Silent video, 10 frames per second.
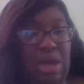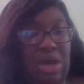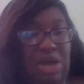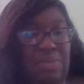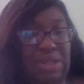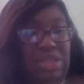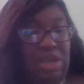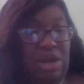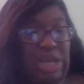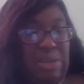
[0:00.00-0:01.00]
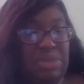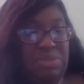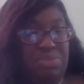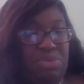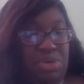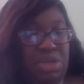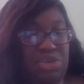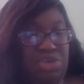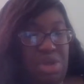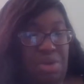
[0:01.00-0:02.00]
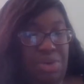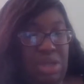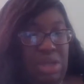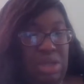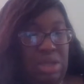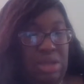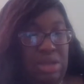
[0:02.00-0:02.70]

I think her name is Brilliant Jody